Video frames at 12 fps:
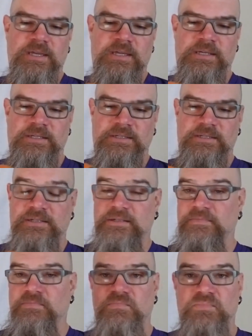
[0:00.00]

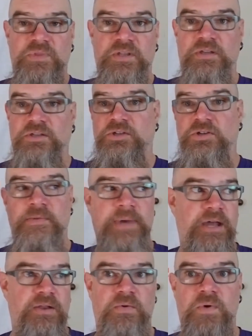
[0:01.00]
is you come
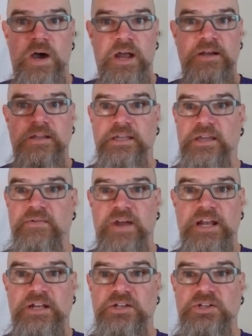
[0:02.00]
out of the water, you get
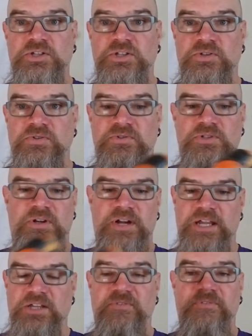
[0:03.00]
right in your shoes. All
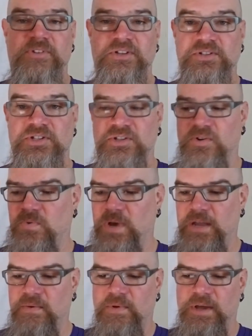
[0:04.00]
right. Your feet are still
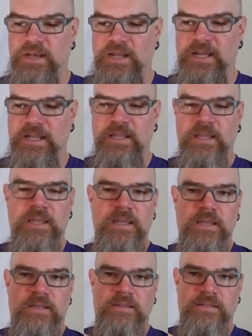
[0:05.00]
wet and whatnot.
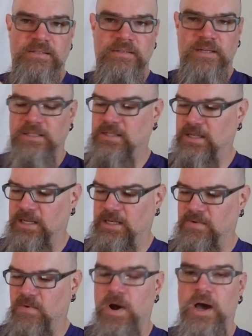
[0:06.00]
This lets
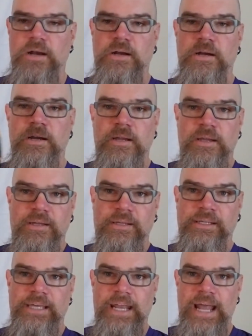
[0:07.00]
any water
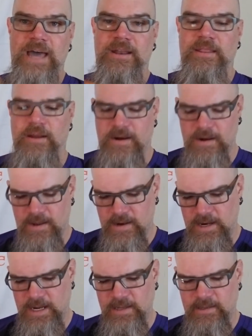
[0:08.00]
get out of there.
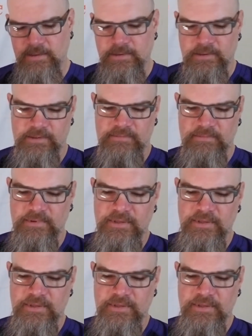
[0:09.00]
All right. And